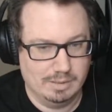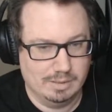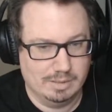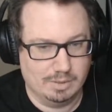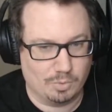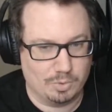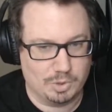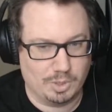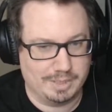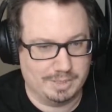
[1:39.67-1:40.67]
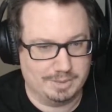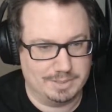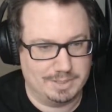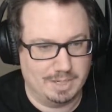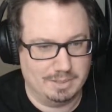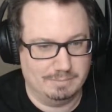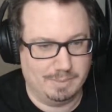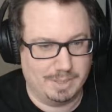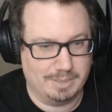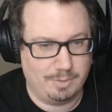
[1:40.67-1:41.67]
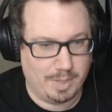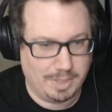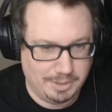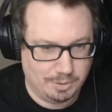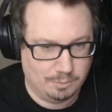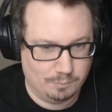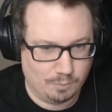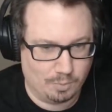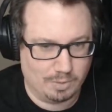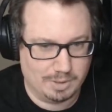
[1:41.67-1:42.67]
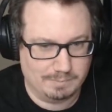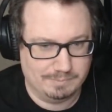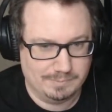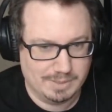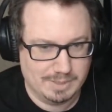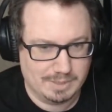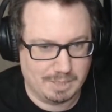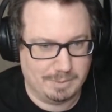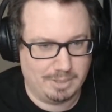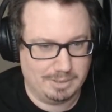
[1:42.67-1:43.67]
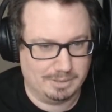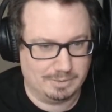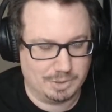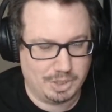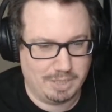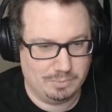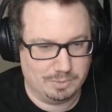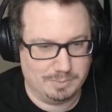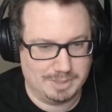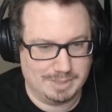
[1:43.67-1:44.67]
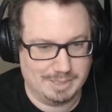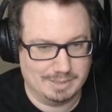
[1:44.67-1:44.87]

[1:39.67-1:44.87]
in order to try to get this done, but thank you for coming on here and chatting with me today.